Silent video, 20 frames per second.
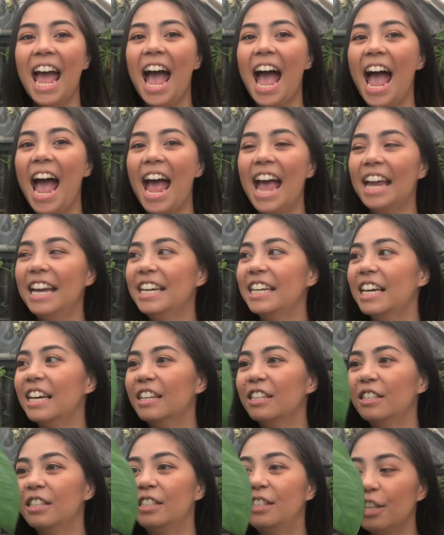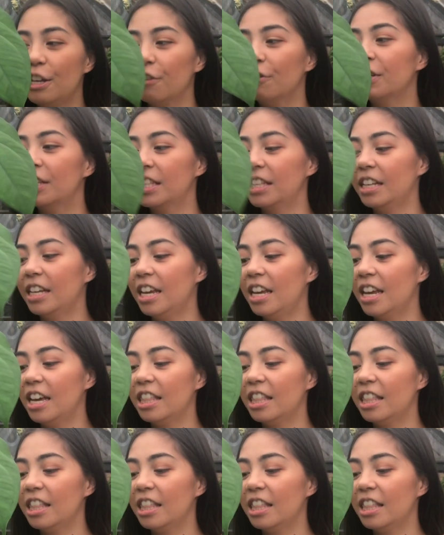And seriously,